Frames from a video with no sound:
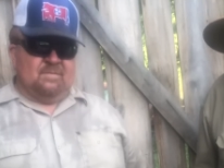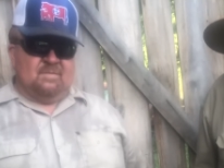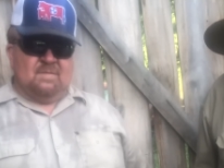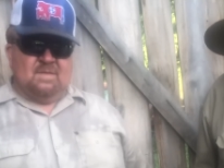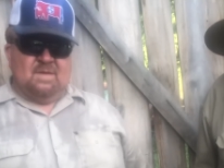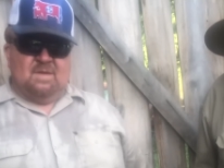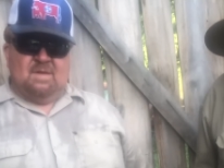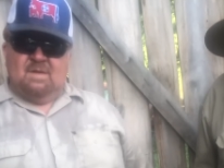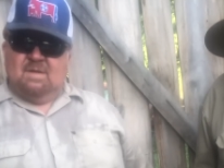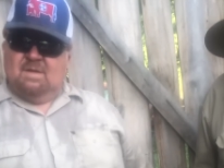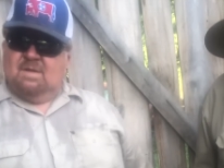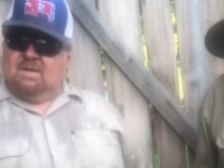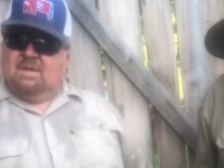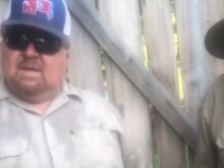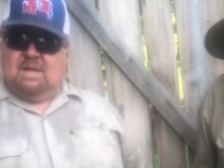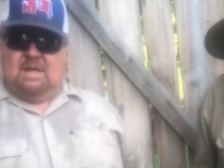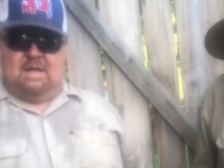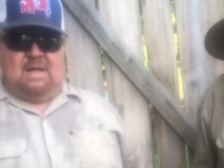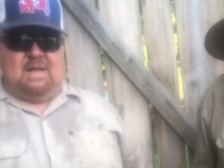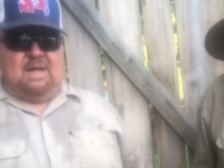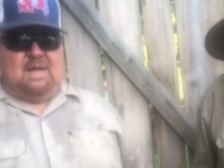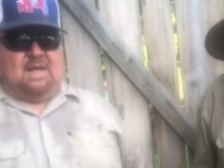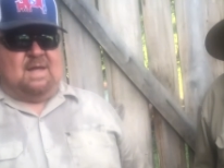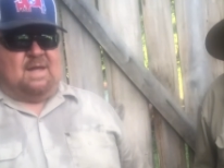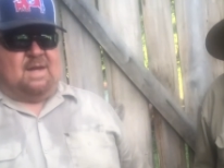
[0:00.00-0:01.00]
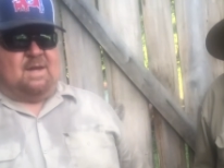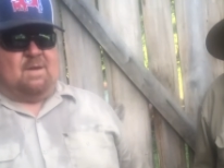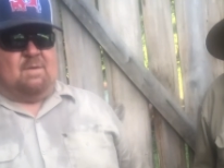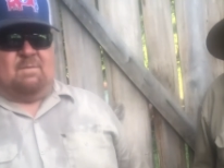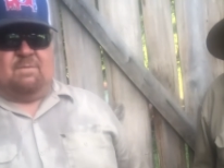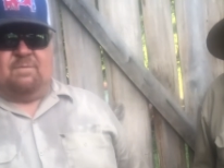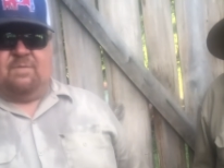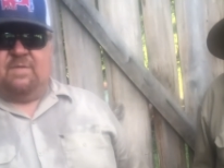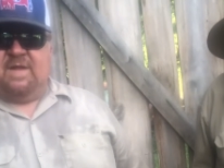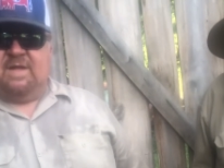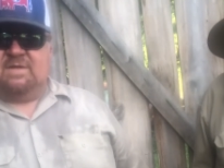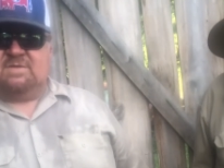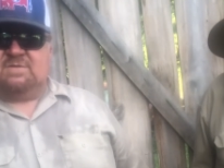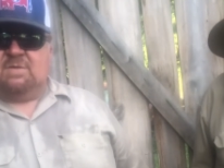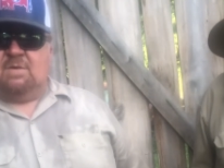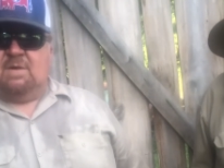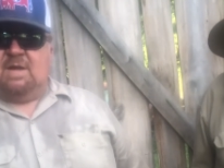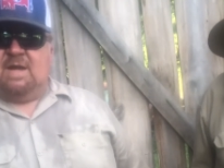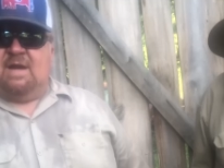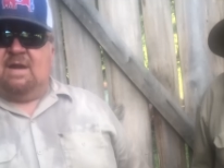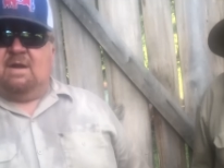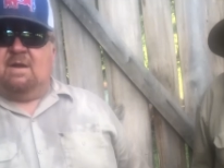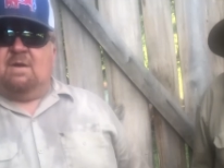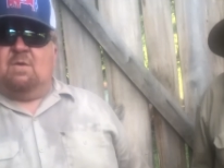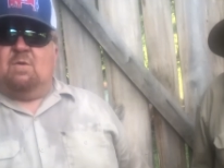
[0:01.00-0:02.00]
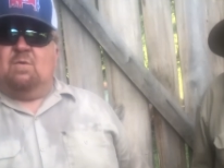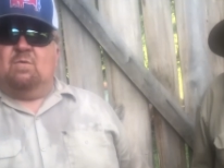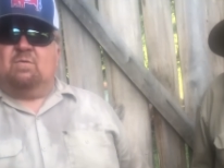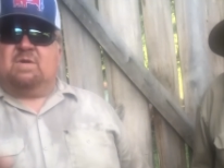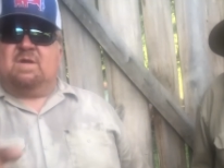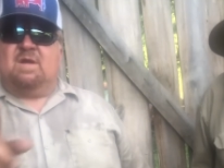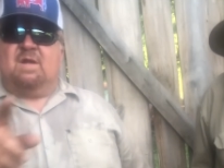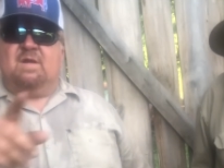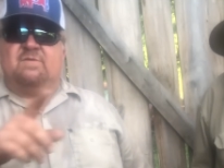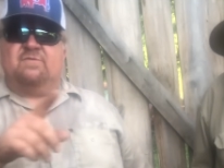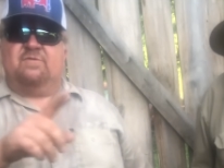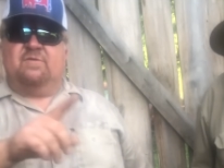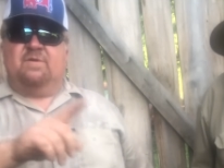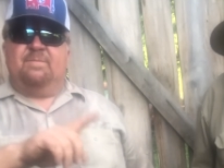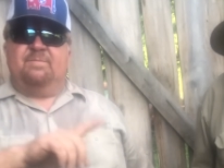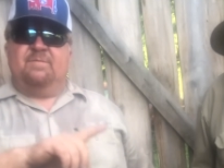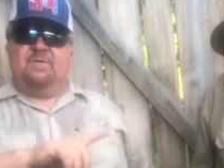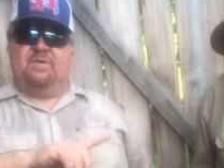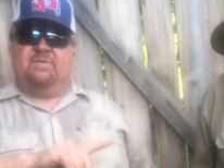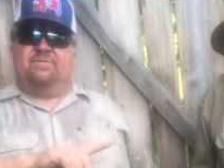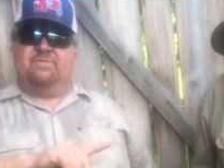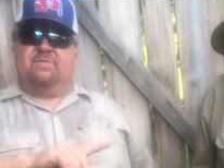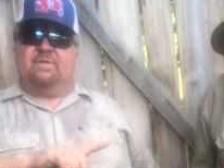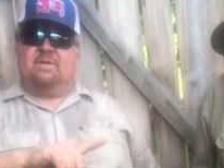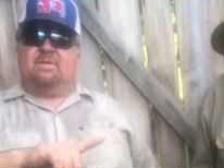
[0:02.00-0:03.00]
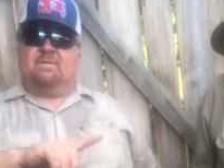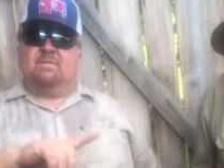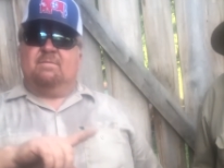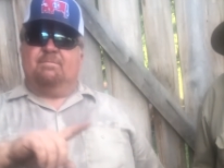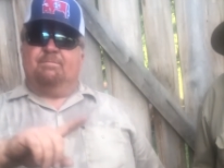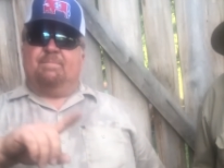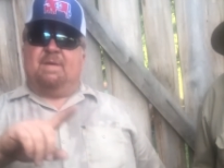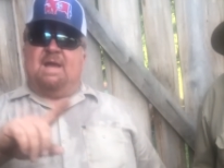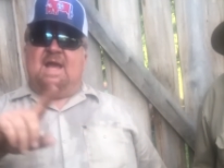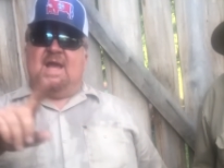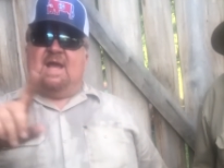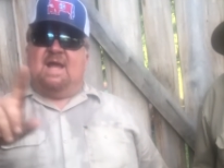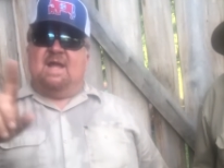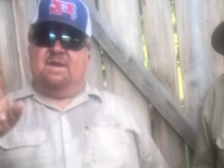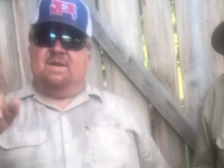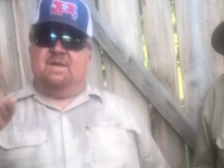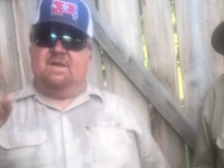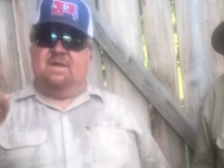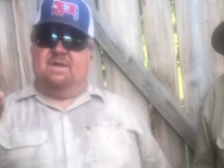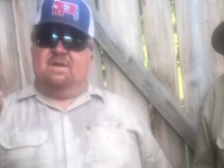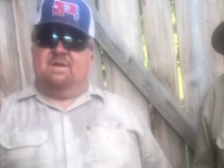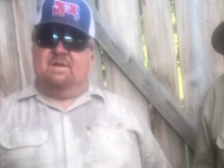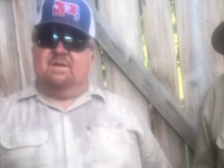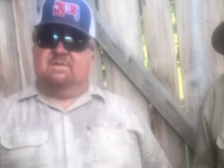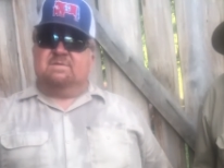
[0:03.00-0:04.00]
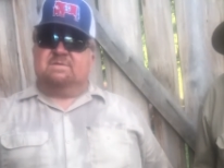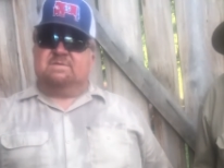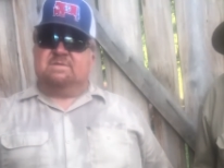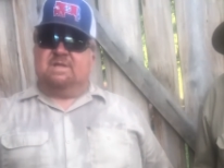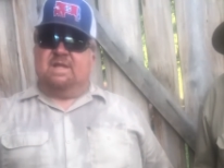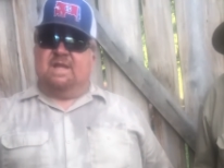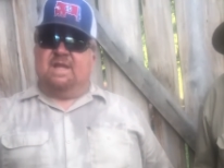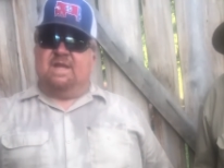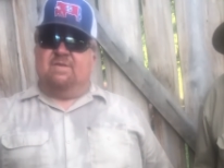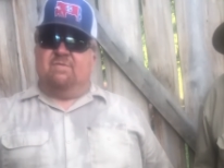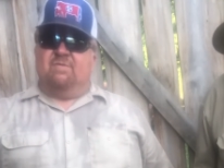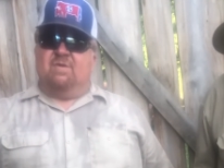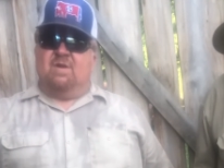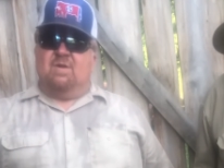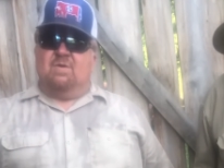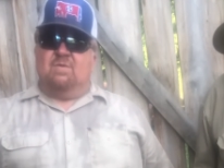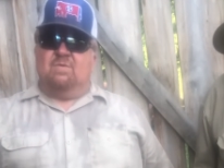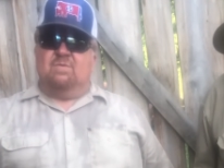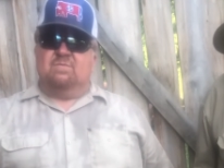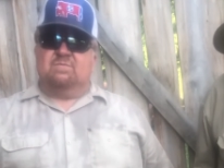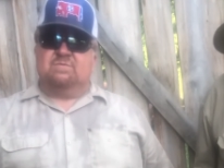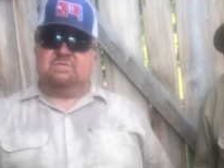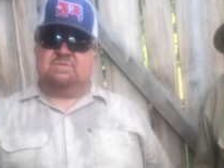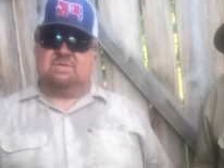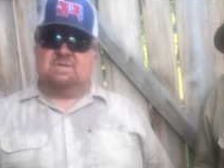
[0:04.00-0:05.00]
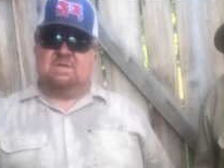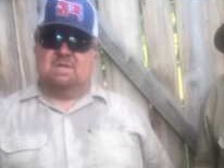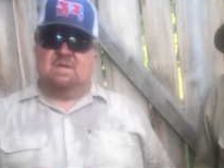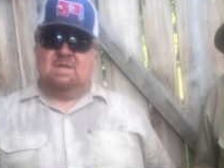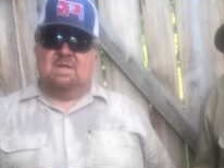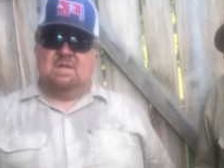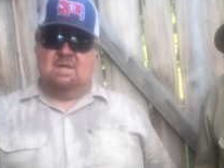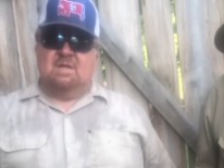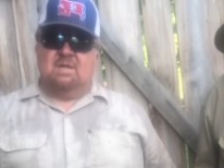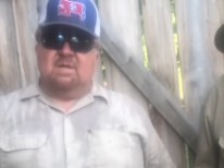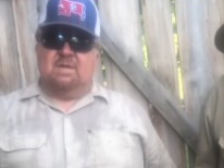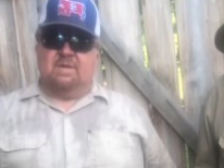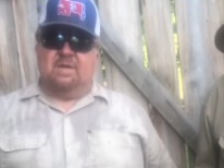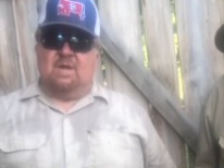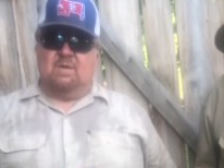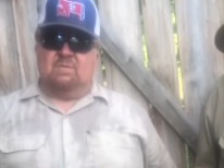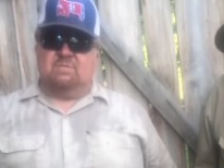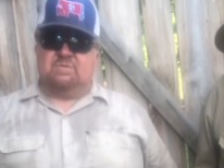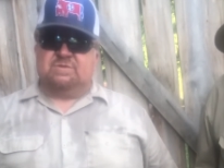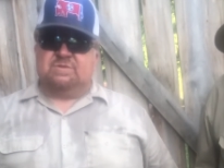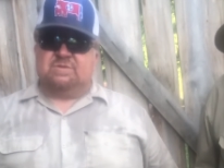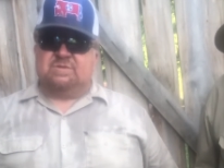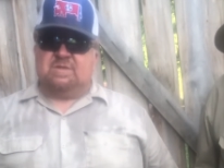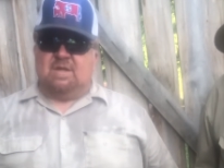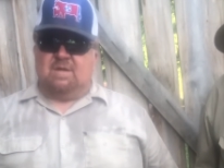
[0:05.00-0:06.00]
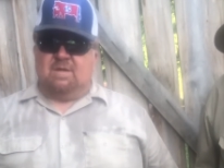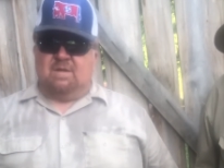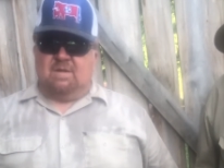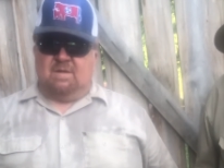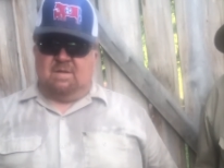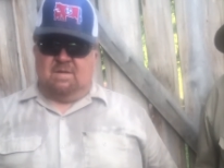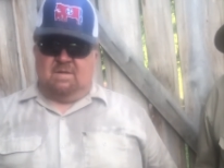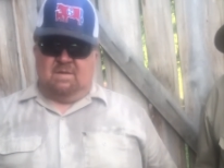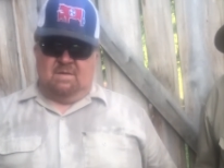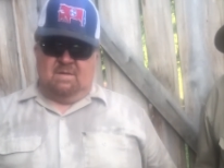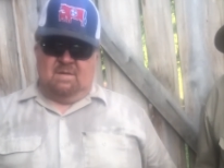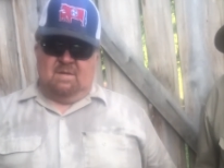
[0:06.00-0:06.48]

it too good, David. I don't think so. Our old country music pioneers and heroes, no sir.